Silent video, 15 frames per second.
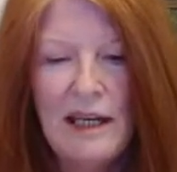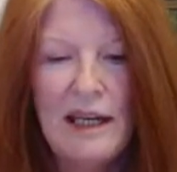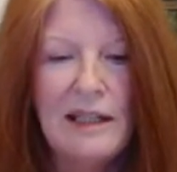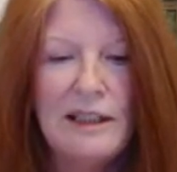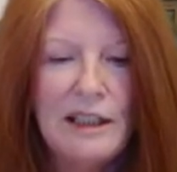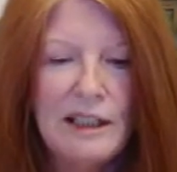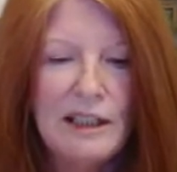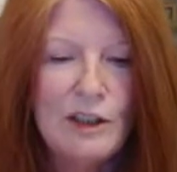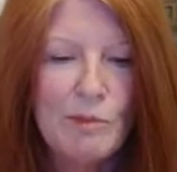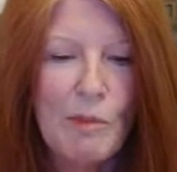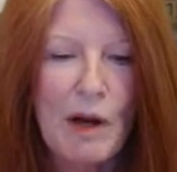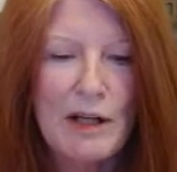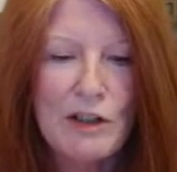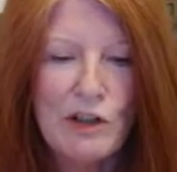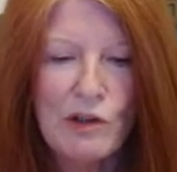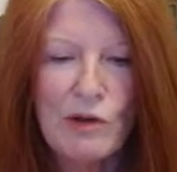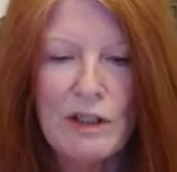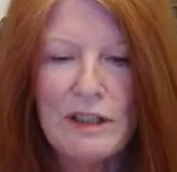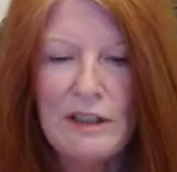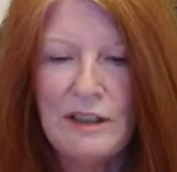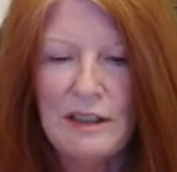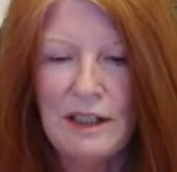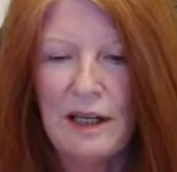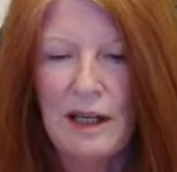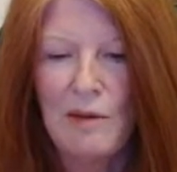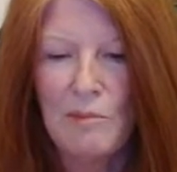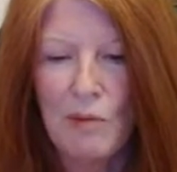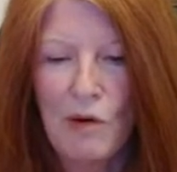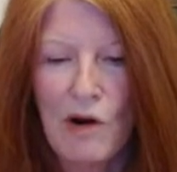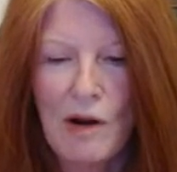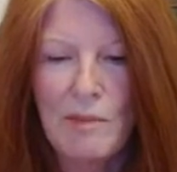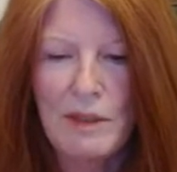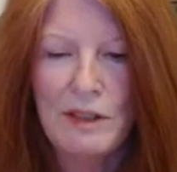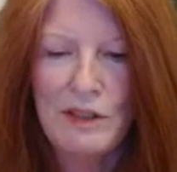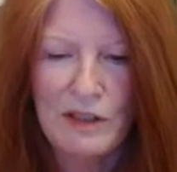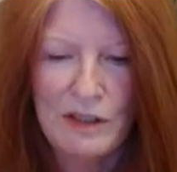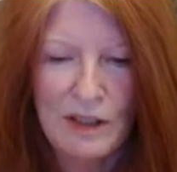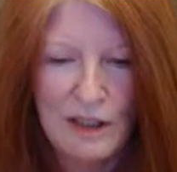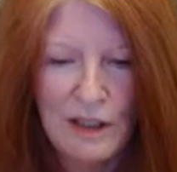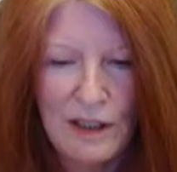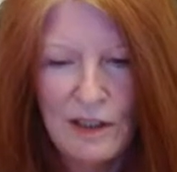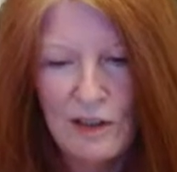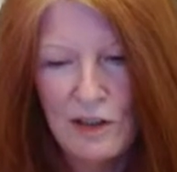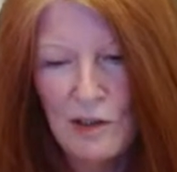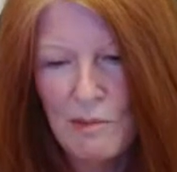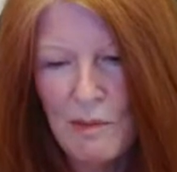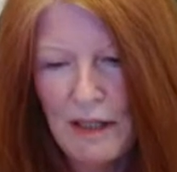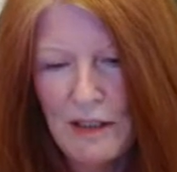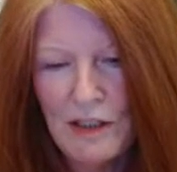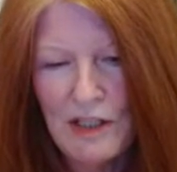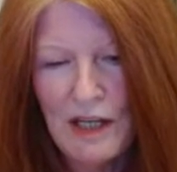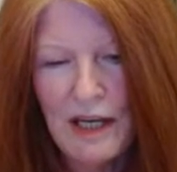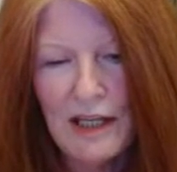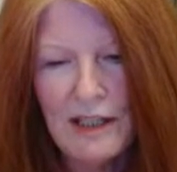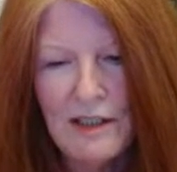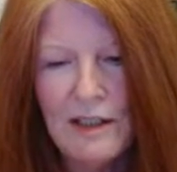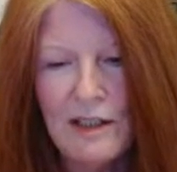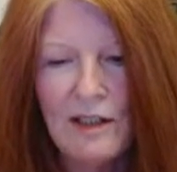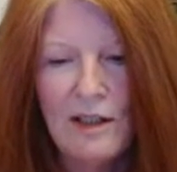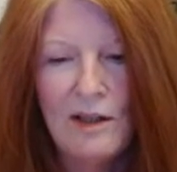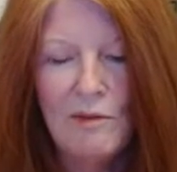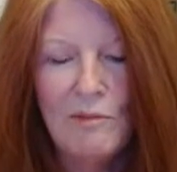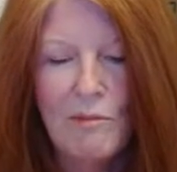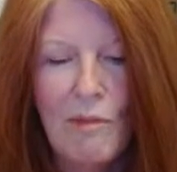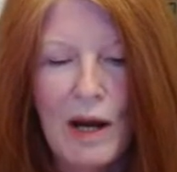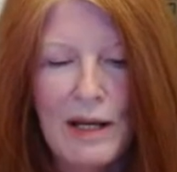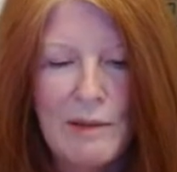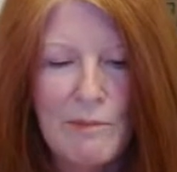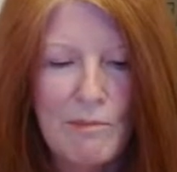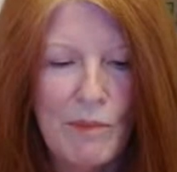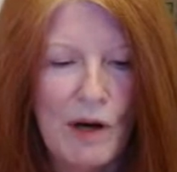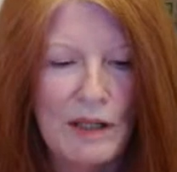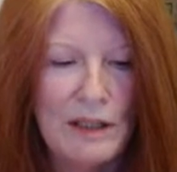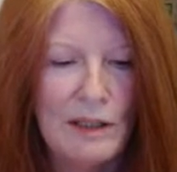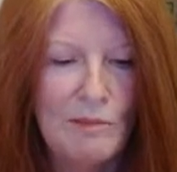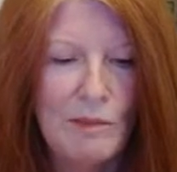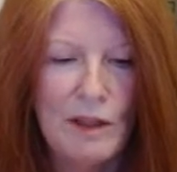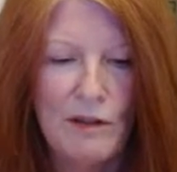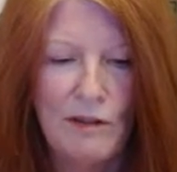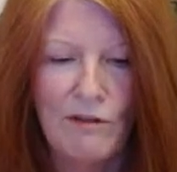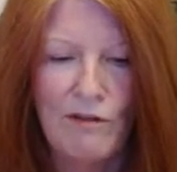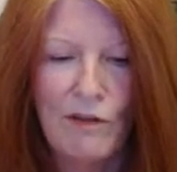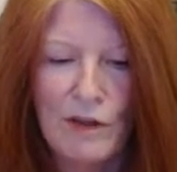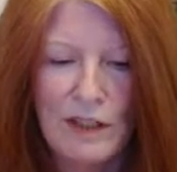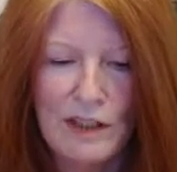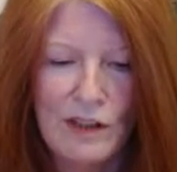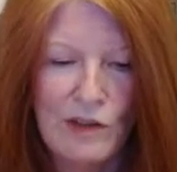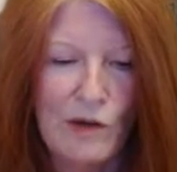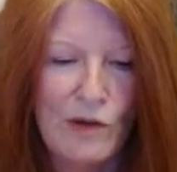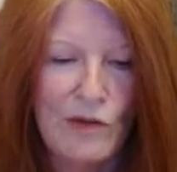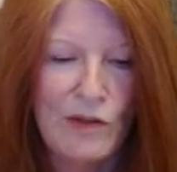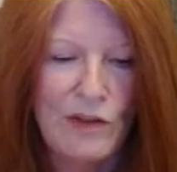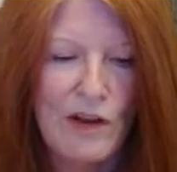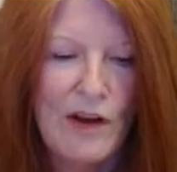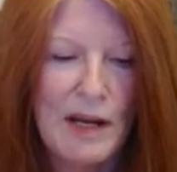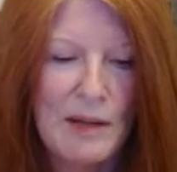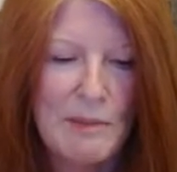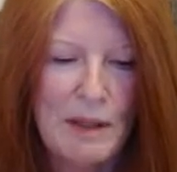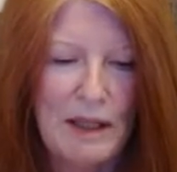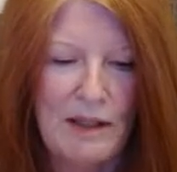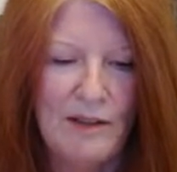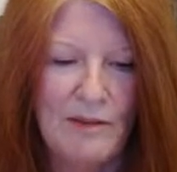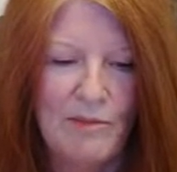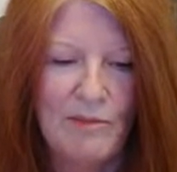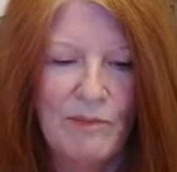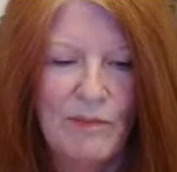and it is my choice and promise to maintain my embodiment for this earth timing.